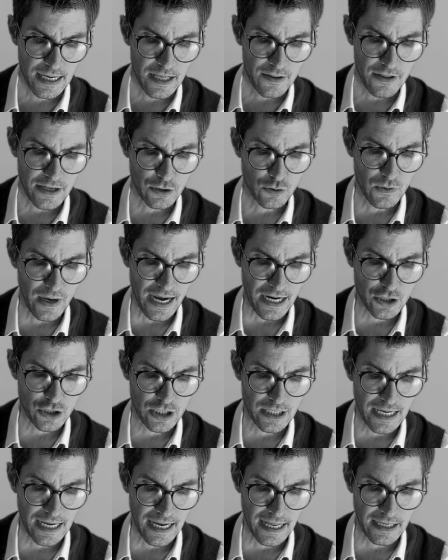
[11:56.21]
that you actually
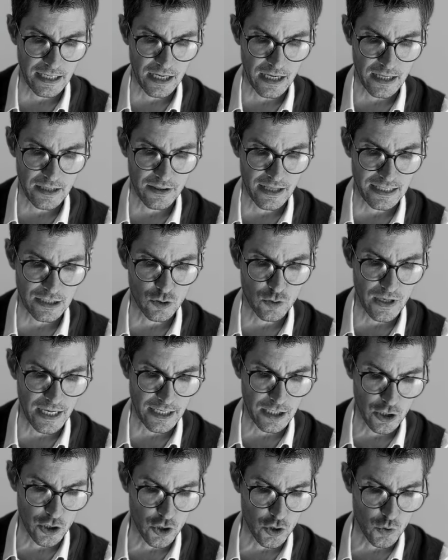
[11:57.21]

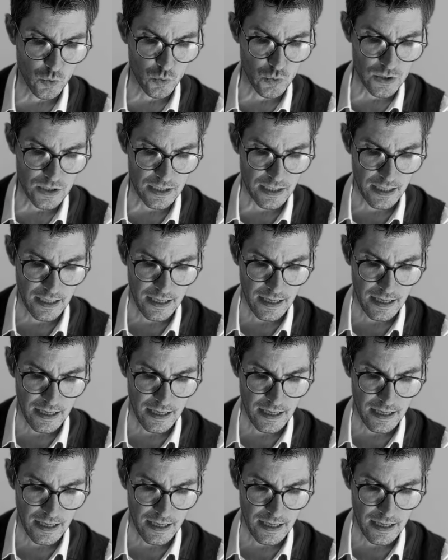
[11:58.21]
can use